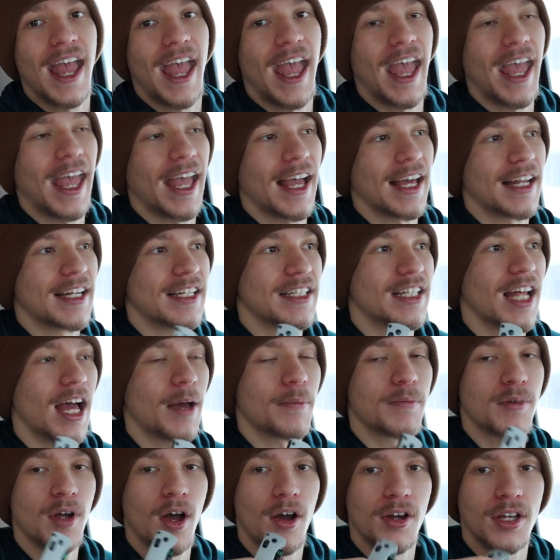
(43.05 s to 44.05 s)
and
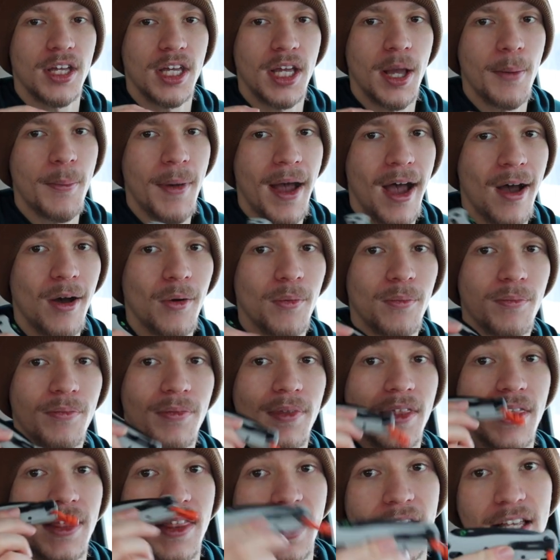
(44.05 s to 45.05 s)
I'm talking about
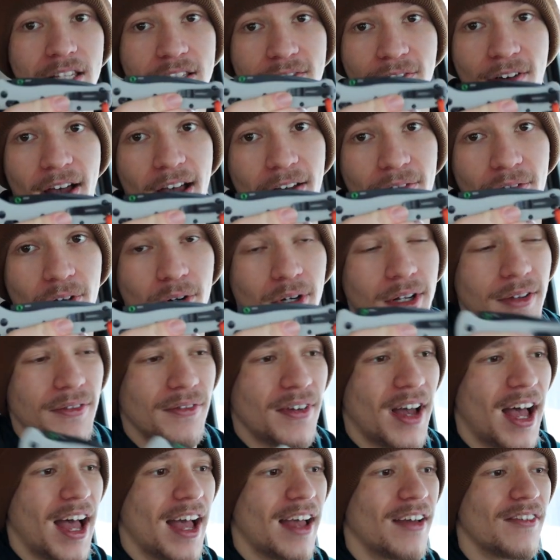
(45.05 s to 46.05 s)
this
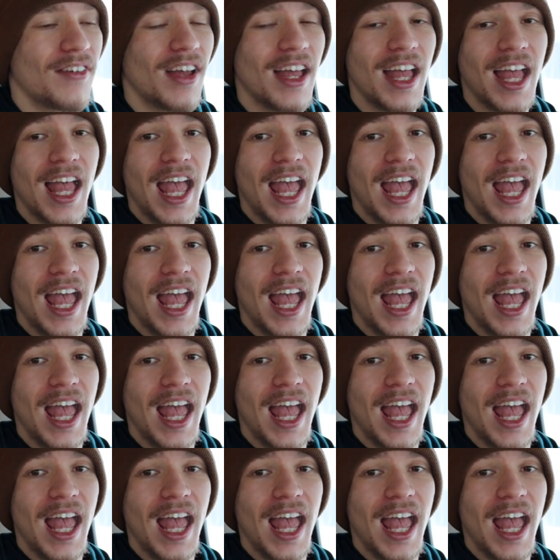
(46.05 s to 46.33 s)
535